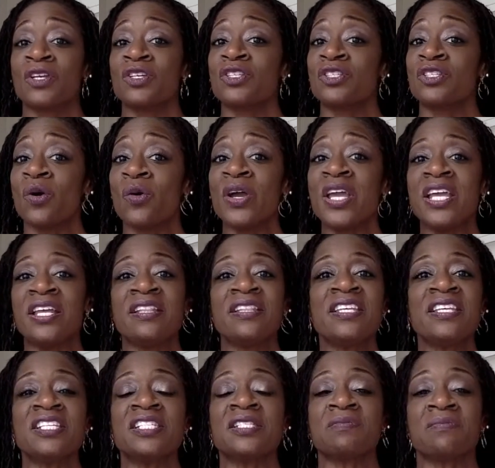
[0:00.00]
So in
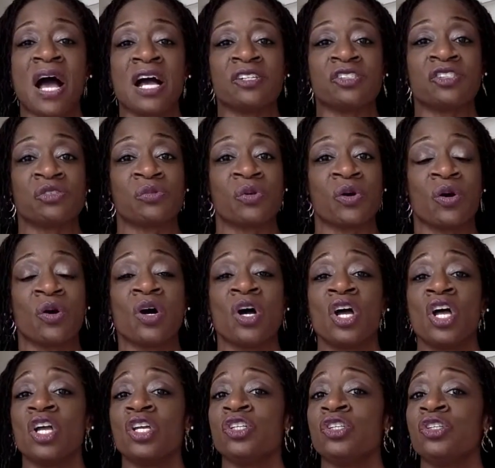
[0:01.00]
this module,
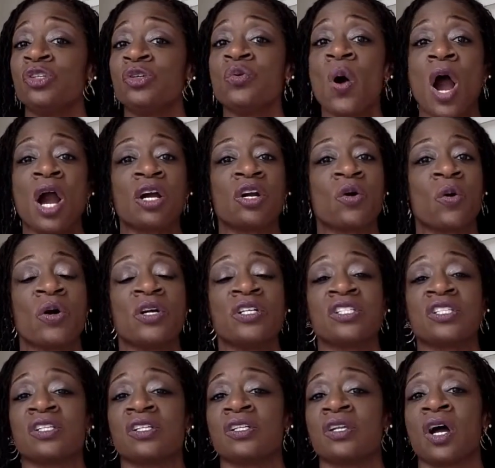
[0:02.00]
you are
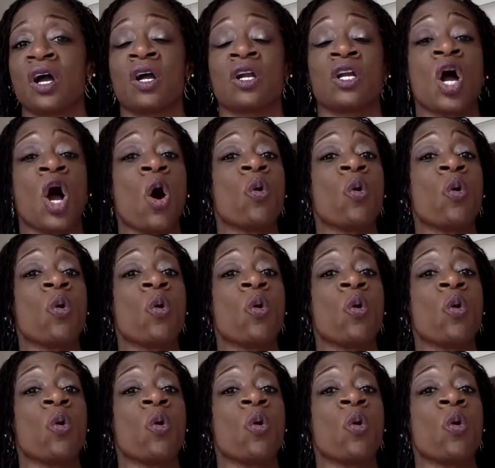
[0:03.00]
going to learn